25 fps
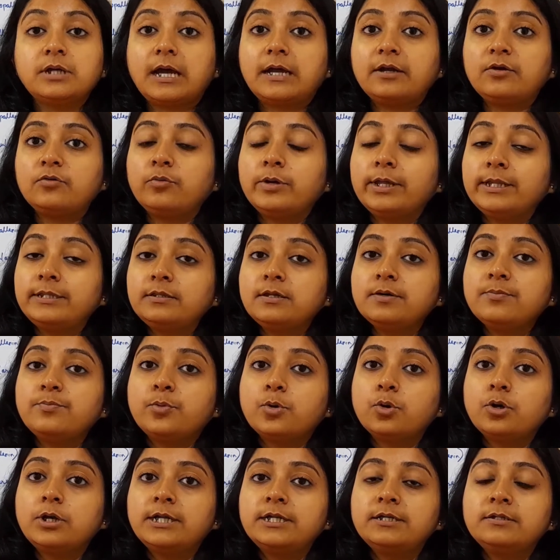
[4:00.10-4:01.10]
and when the
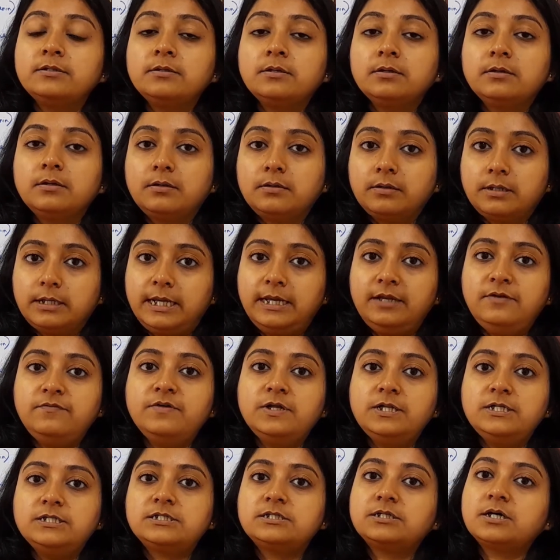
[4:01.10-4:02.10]
pollen grain
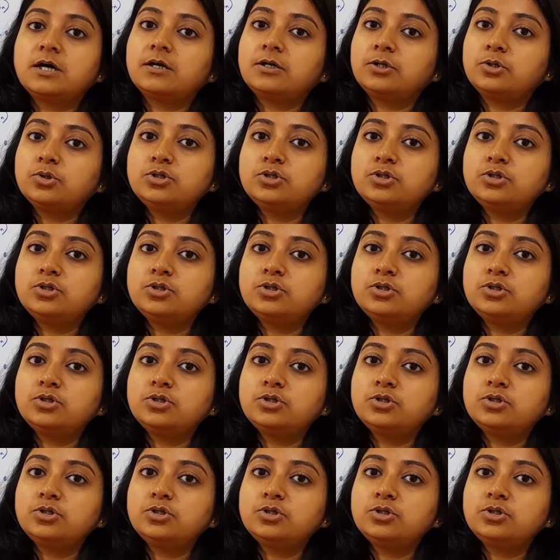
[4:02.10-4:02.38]
will start